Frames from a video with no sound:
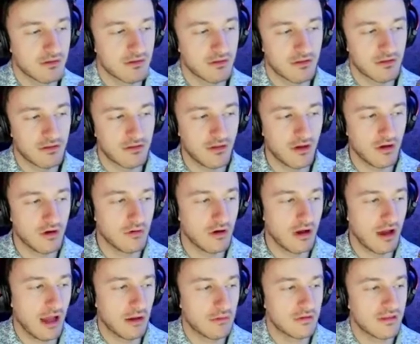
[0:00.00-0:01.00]
So
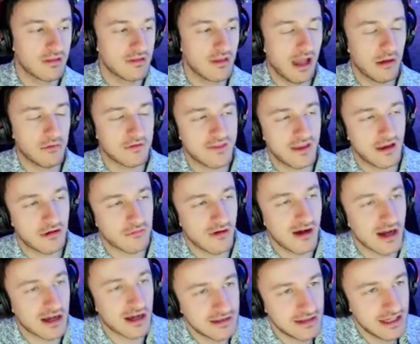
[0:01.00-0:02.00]
I would say in
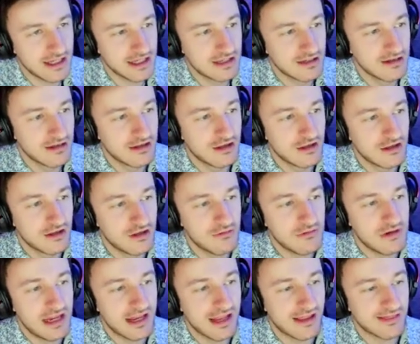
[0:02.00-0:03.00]
Rocket League, you
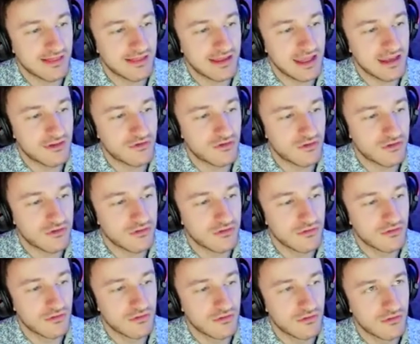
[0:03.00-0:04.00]
need at least
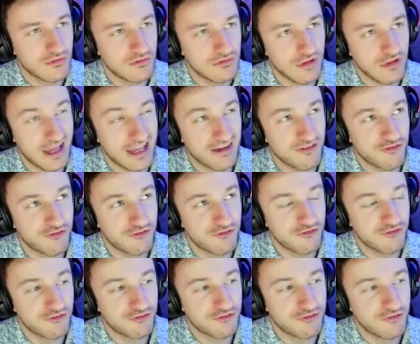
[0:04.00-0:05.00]
like
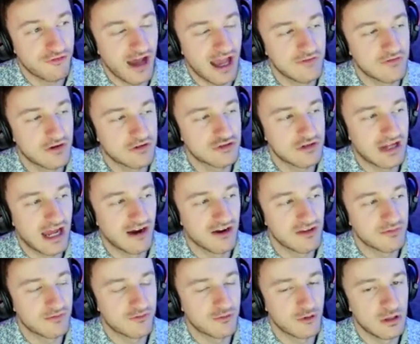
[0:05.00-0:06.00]
500 hours
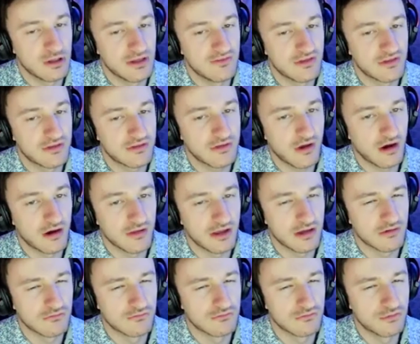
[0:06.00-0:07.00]
before you even start like
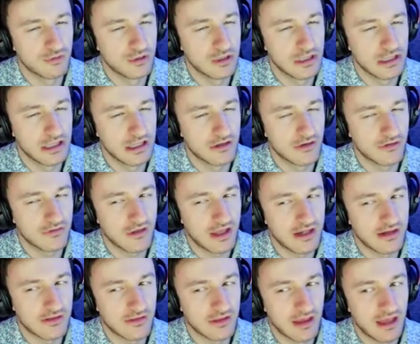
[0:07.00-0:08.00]
really
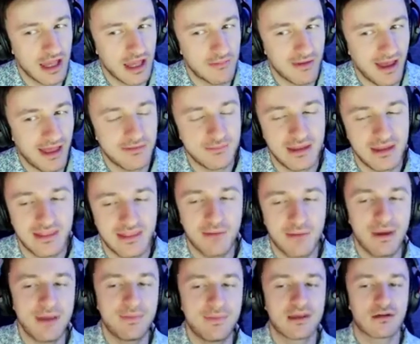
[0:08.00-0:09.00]
understanding the game. I mean, that
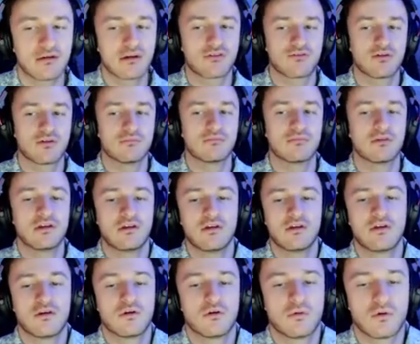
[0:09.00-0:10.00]
might be going from
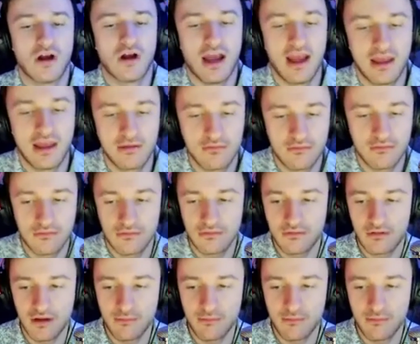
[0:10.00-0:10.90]
where I come